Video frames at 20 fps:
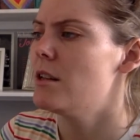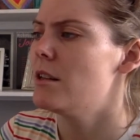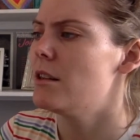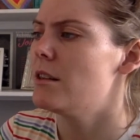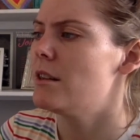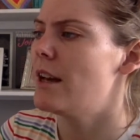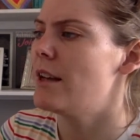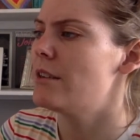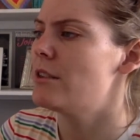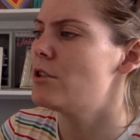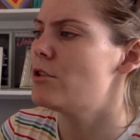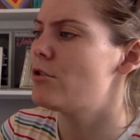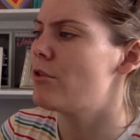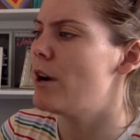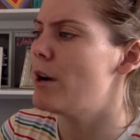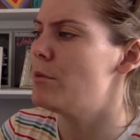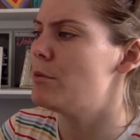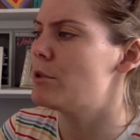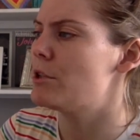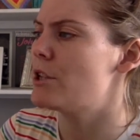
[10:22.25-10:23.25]
That the
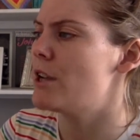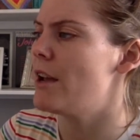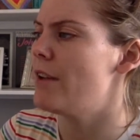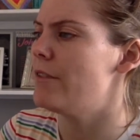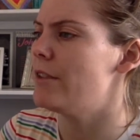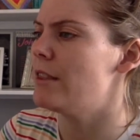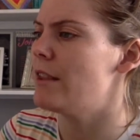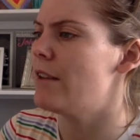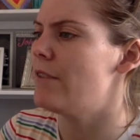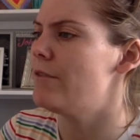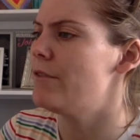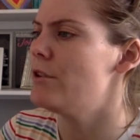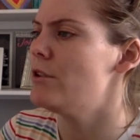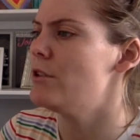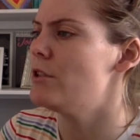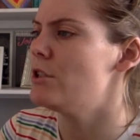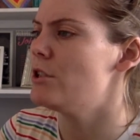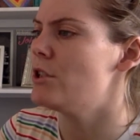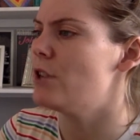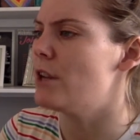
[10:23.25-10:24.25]
tribe was sharing their food
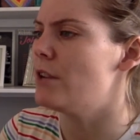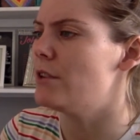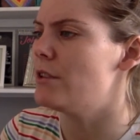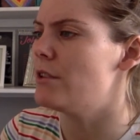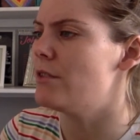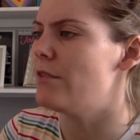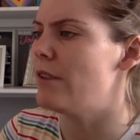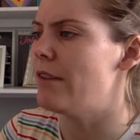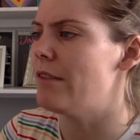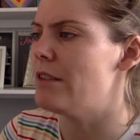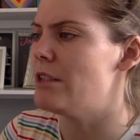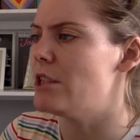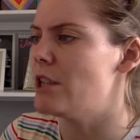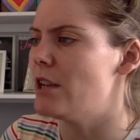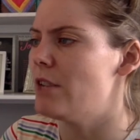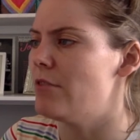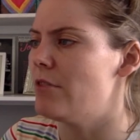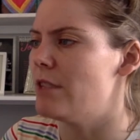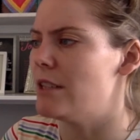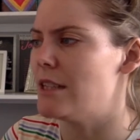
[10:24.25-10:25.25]
and shelter very
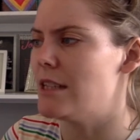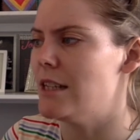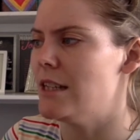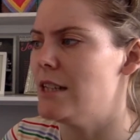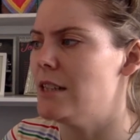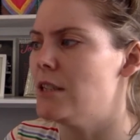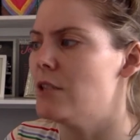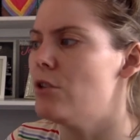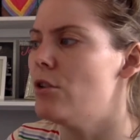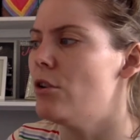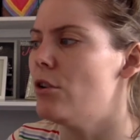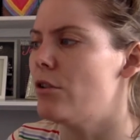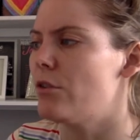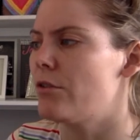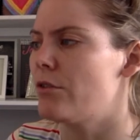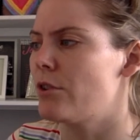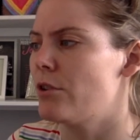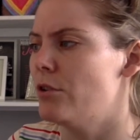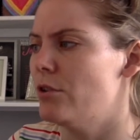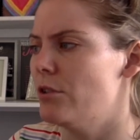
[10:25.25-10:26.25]
generously did not, of
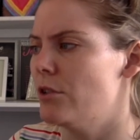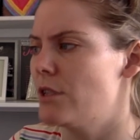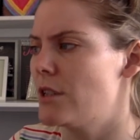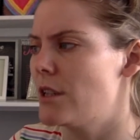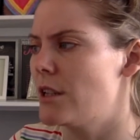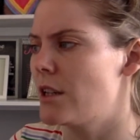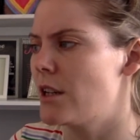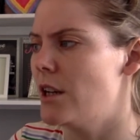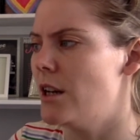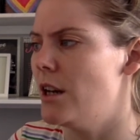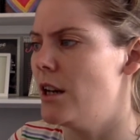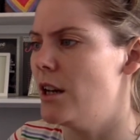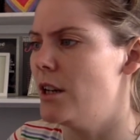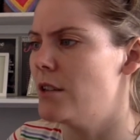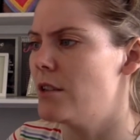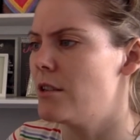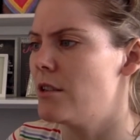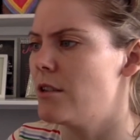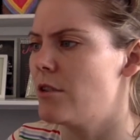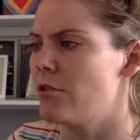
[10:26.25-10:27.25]
course, occur
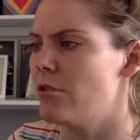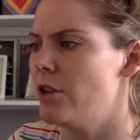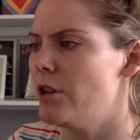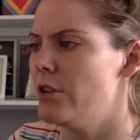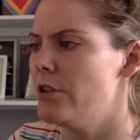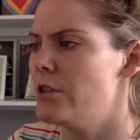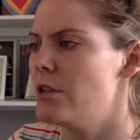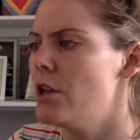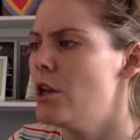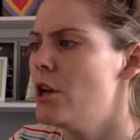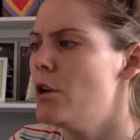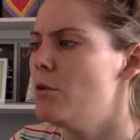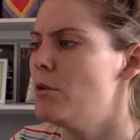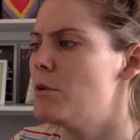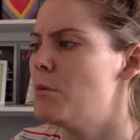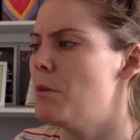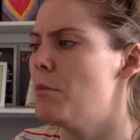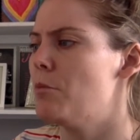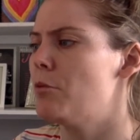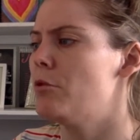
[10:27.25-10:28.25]
to the crows, who
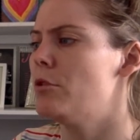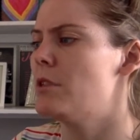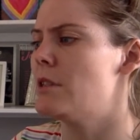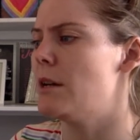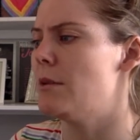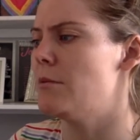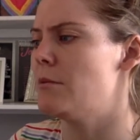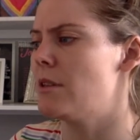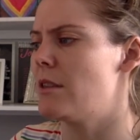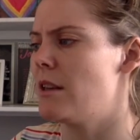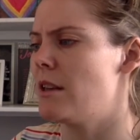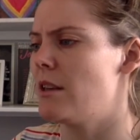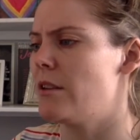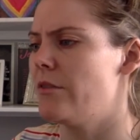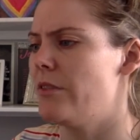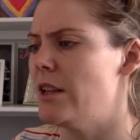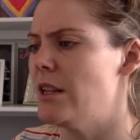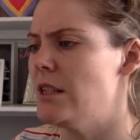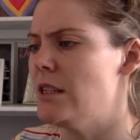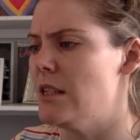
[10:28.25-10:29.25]
had been brought up to think of
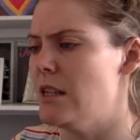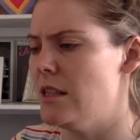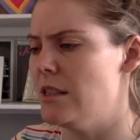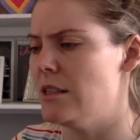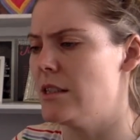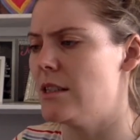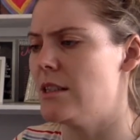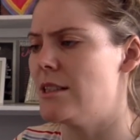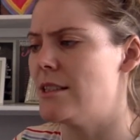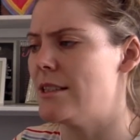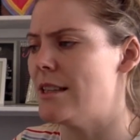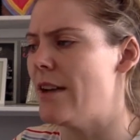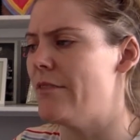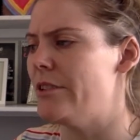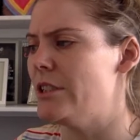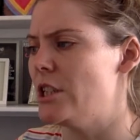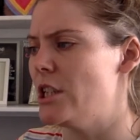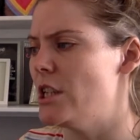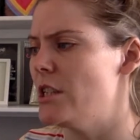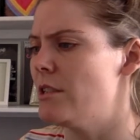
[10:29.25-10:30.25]
Indians as
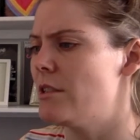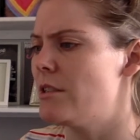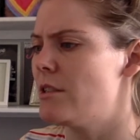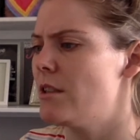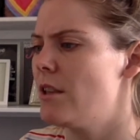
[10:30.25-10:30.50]
savages.